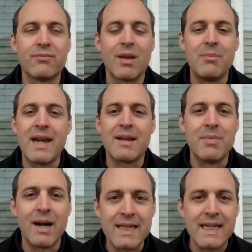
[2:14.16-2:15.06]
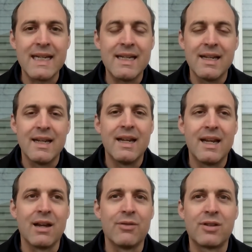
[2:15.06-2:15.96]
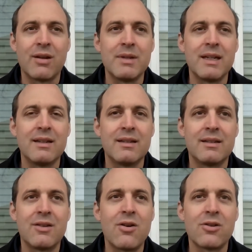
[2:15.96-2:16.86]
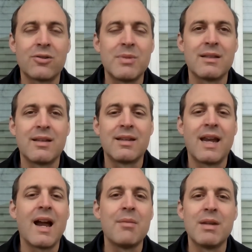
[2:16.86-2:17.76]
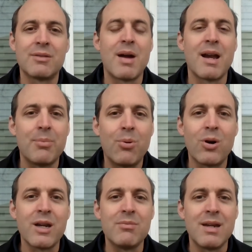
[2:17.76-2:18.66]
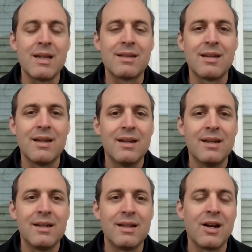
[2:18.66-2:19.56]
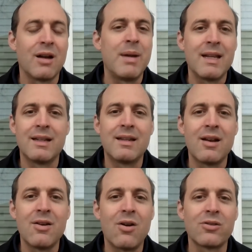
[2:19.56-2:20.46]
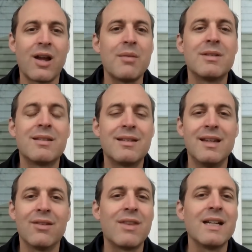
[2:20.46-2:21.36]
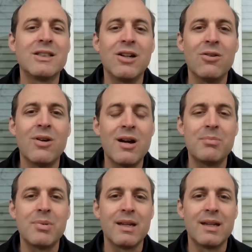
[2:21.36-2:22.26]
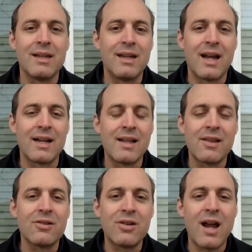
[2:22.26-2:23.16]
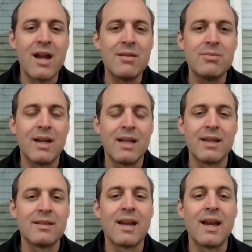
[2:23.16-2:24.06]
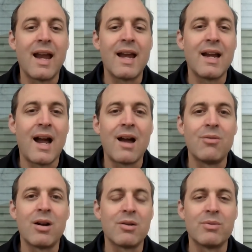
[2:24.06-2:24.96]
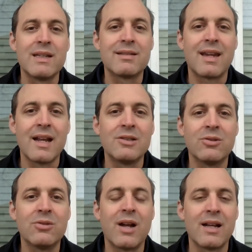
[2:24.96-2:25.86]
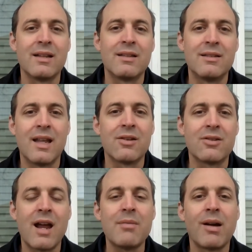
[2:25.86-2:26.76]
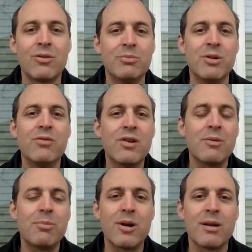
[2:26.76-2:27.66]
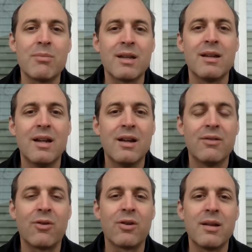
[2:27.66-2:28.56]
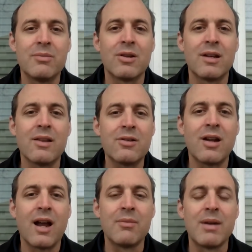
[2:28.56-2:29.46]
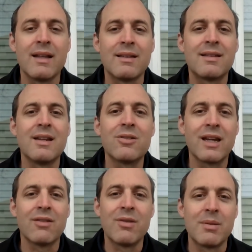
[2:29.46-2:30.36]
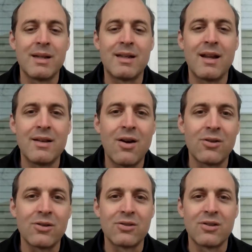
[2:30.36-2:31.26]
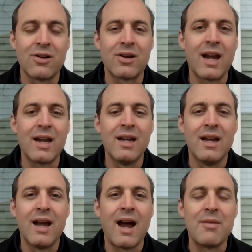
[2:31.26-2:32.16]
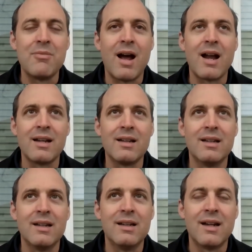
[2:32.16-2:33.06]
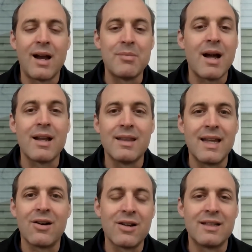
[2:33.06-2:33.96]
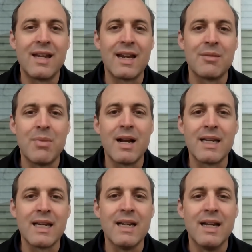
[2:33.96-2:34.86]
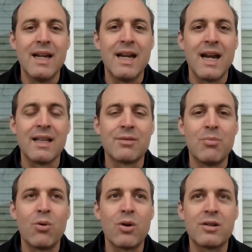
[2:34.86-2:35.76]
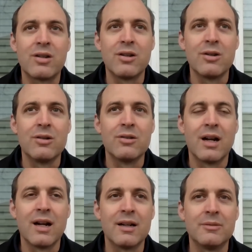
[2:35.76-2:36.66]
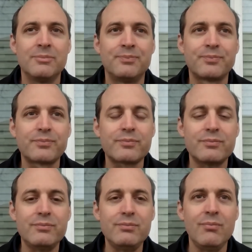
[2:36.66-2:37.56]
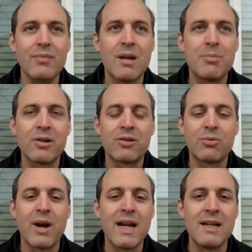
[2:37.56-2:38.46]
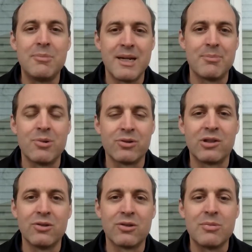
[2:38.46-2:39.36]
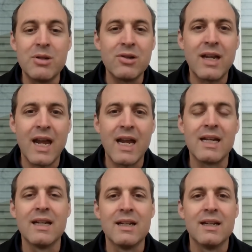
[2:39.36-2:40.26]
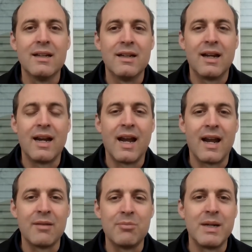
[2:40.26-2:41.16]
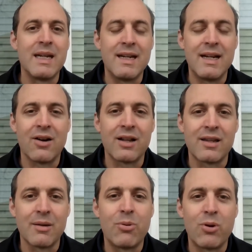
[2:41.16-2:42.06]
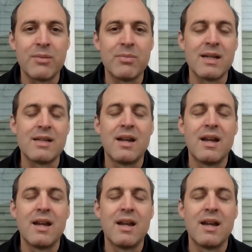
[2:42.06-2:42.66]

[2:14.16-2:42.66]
make money. If somebody calls me and says, hey, I missed my appointment, I paid the $10. If they show up at another time and they say, hey, I want to reschedule at another time, I will move their appointment for them to another time and still give them the $10. Okay. I'm not there to take money. It's more to persuade people to communicate and be here at the appointment.